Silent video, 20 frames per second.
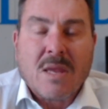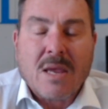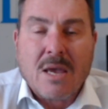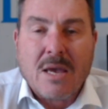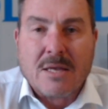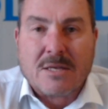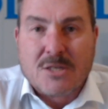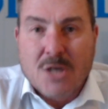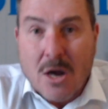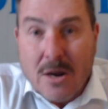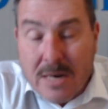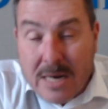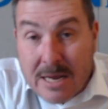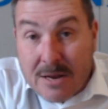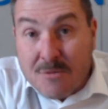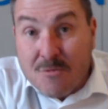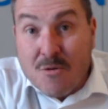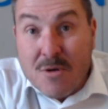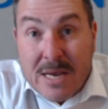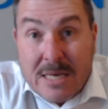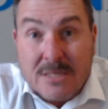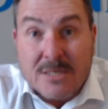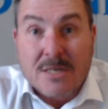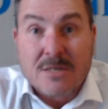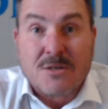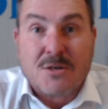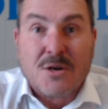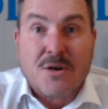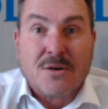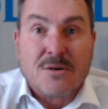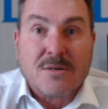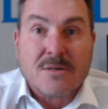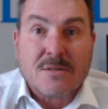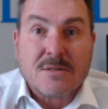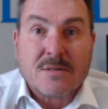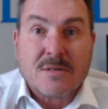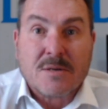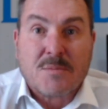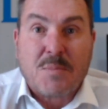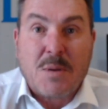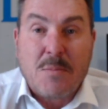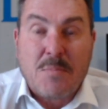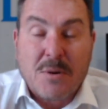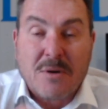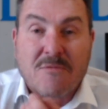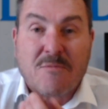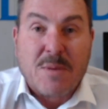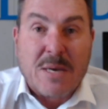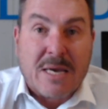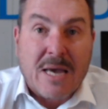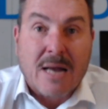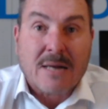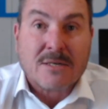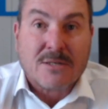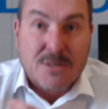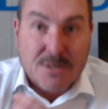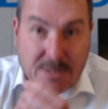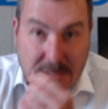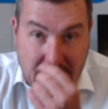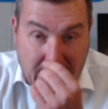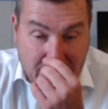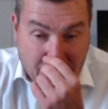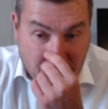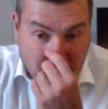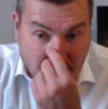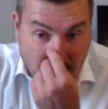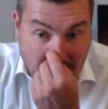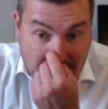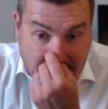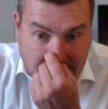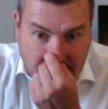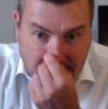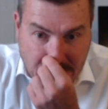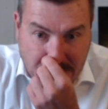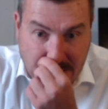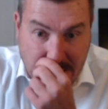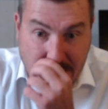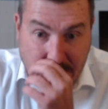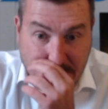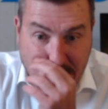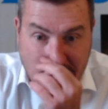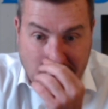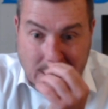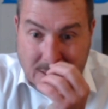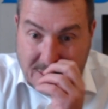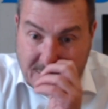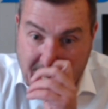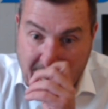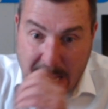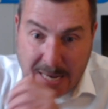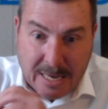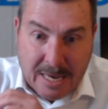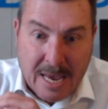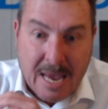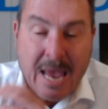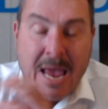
It's only in recent years that people have begun to say blatantly things like,